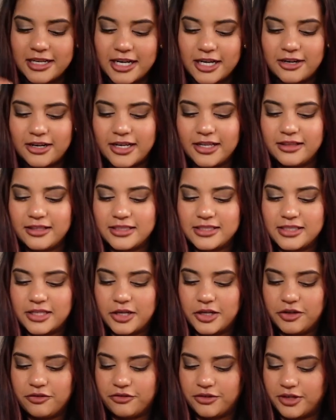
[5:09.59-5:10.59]
All right, let's
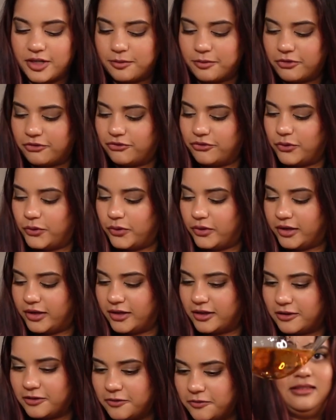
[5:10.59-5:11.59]
go for number
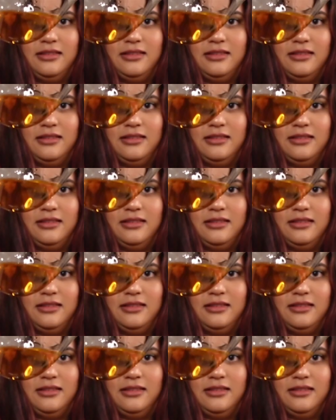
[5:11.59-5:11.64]
4.